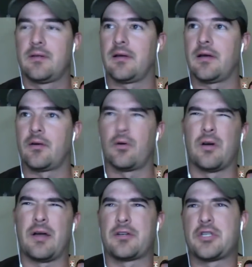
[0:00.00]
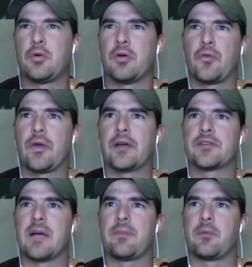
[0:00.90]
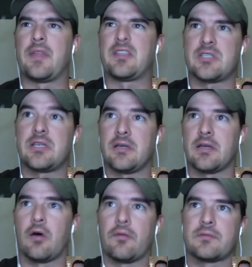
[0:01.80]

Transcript: uh, or or two or three or something. When they see, you know,